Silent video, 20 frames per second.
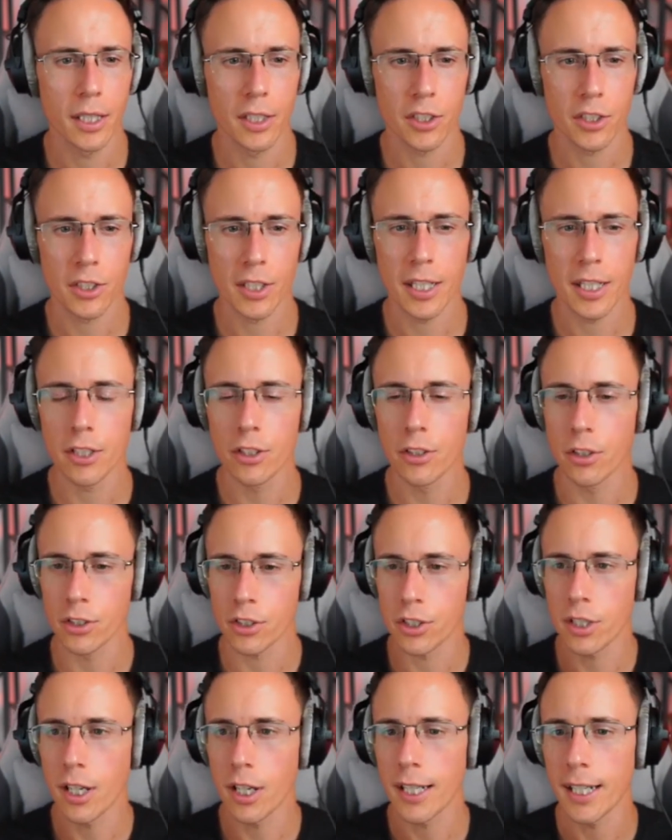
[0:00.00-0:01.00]
So then you're not
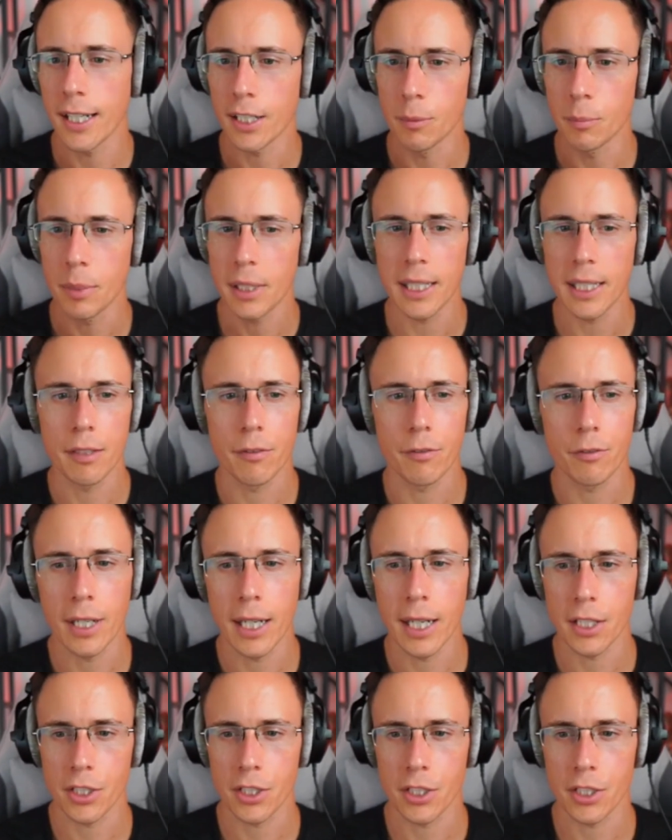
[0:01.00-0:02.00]
starting in completely
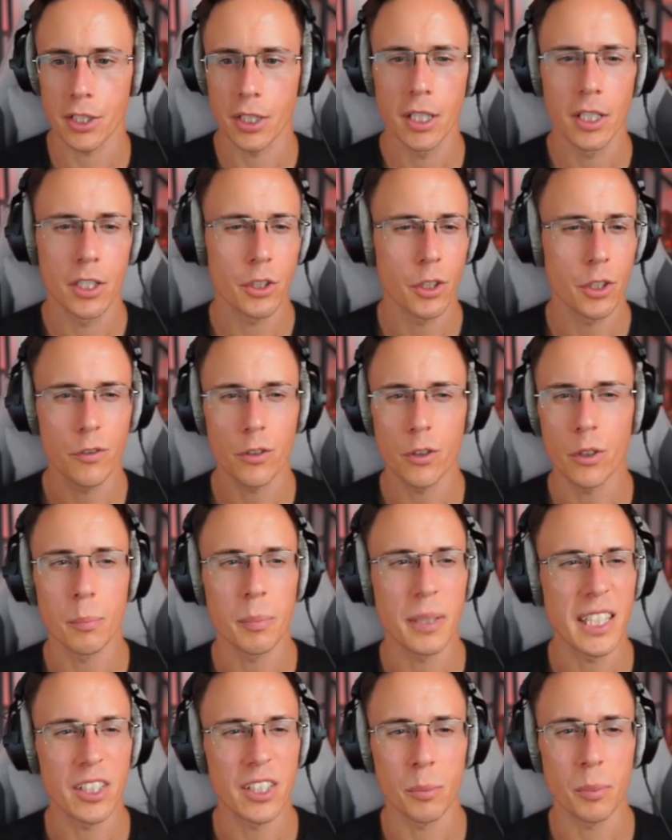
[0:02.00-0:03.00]
fresh. So if you're in
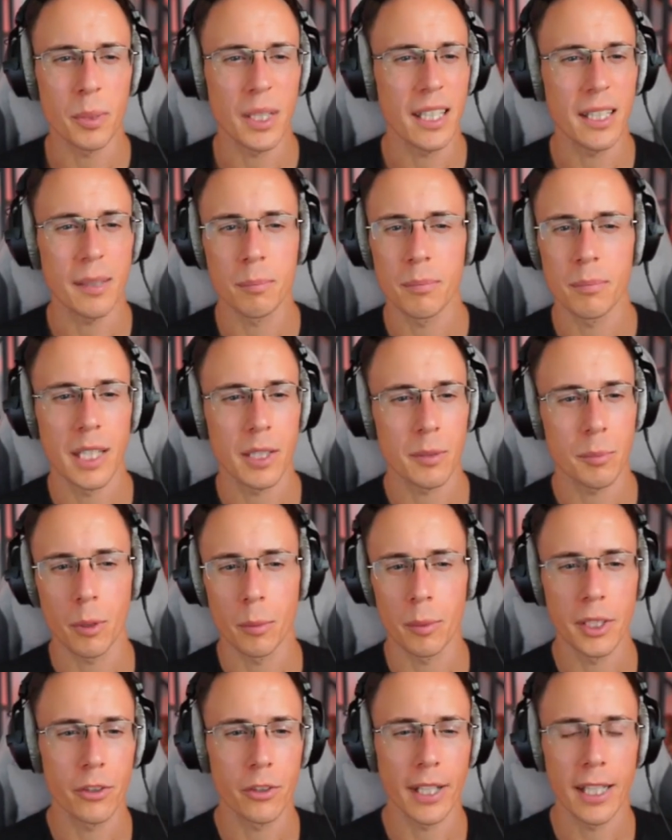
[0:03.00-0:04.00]
B2B, that's
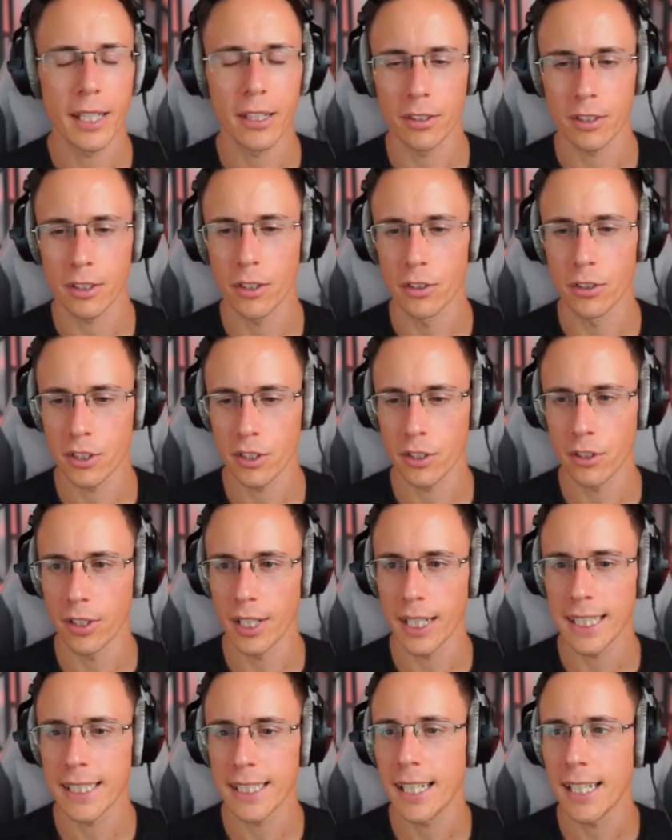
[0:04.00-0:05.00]
probably creating content on
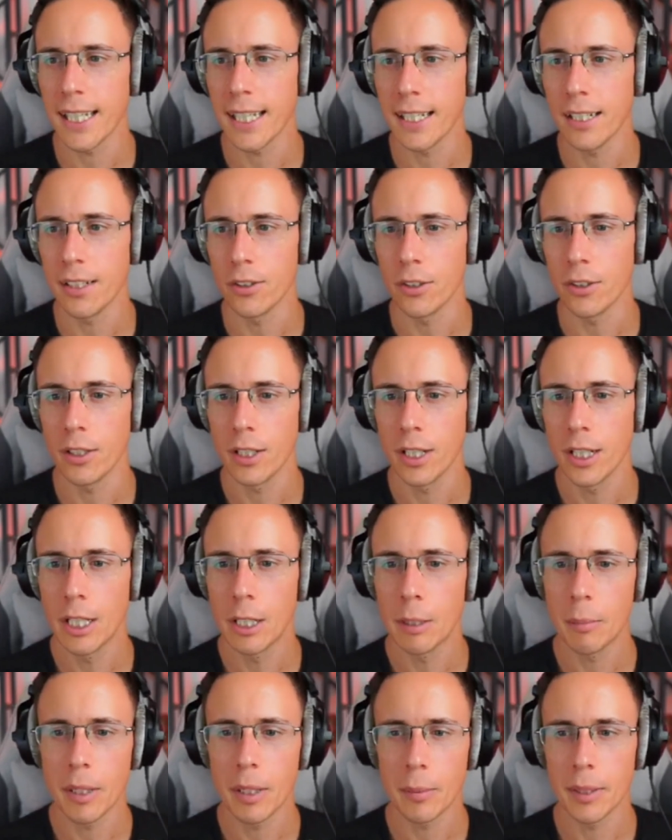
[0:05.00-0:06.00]
LinkedIn, or
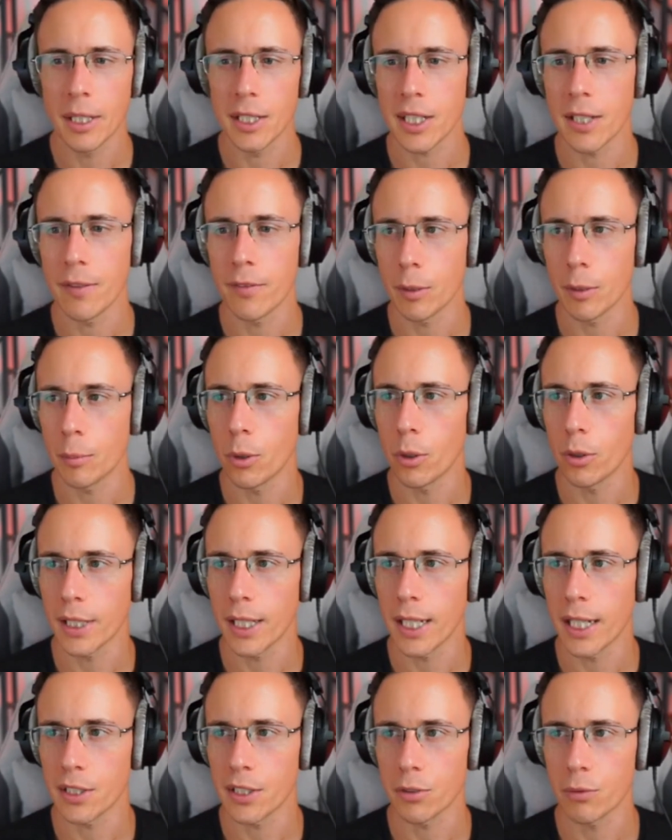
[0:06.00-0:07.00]
maybe that's having a
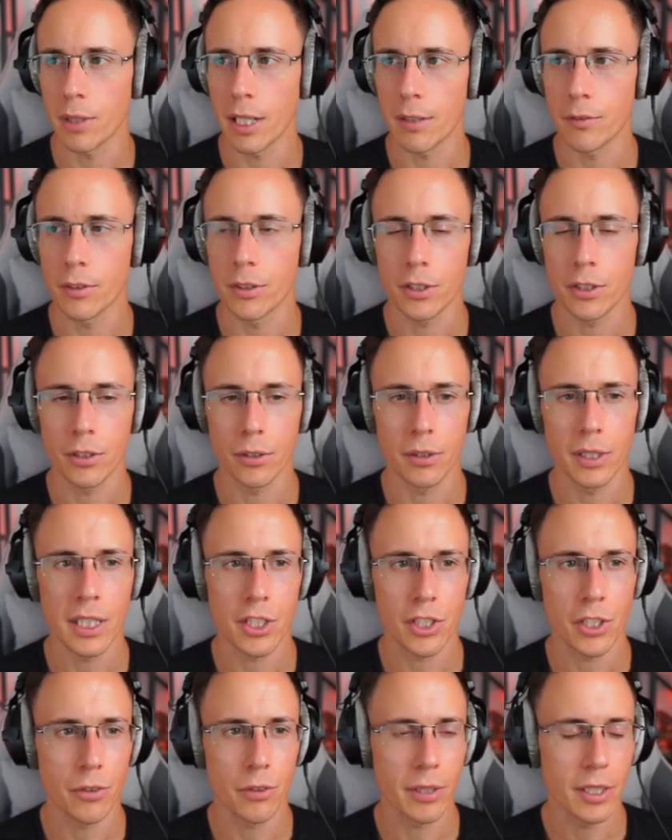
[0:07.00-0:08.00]
podcast that's relevant to your
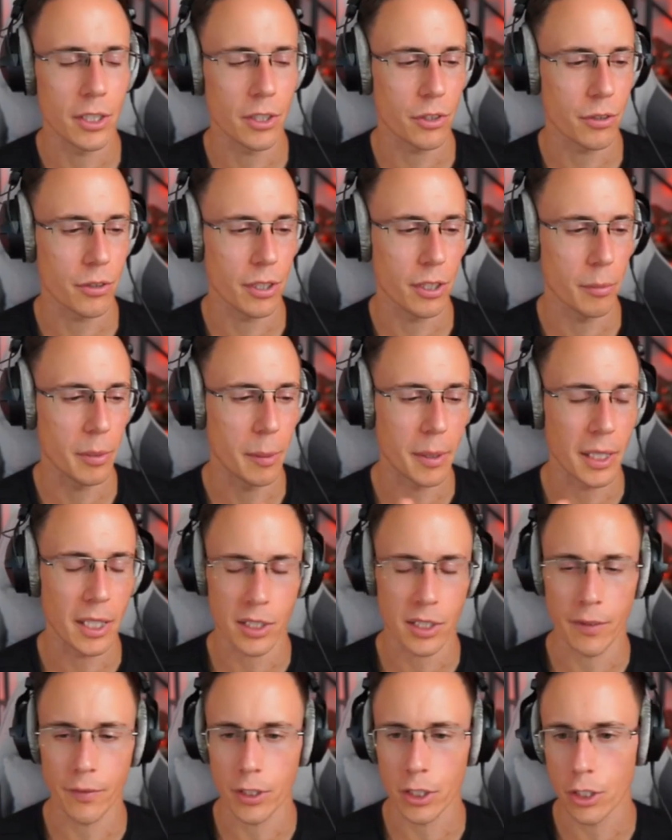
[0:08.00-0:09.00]
niche and your industry, or maybe
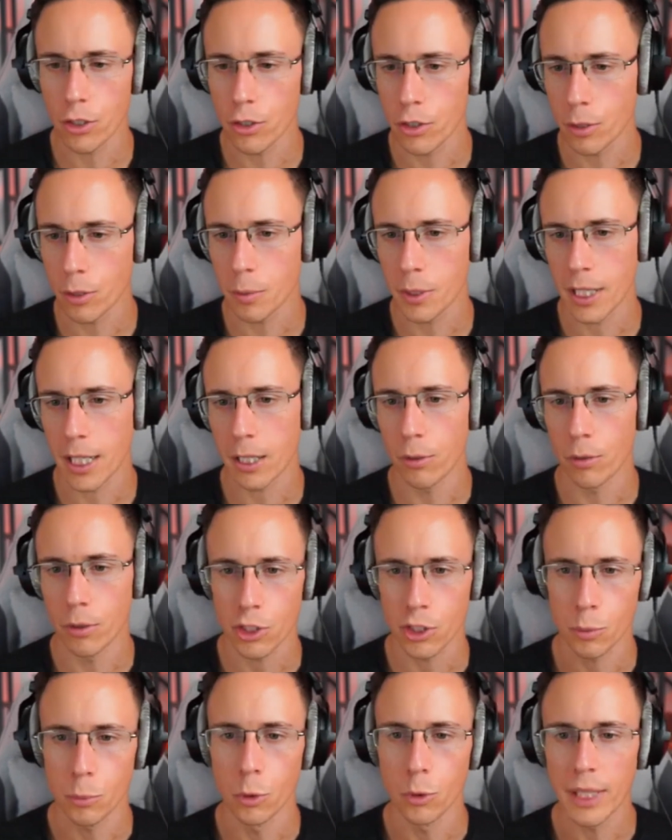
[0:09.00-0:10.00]
that's having a YouTube channel or a
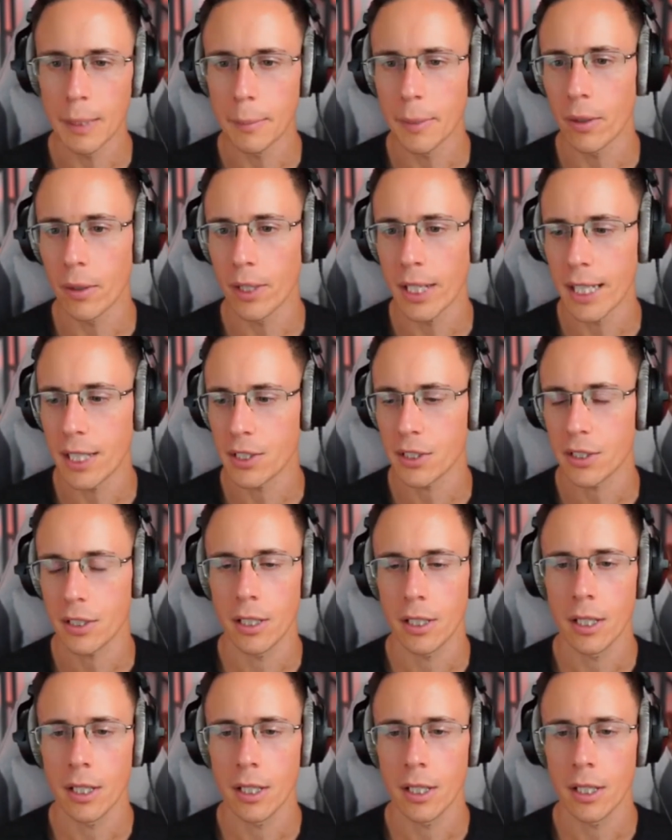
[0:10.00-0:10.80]
small email list.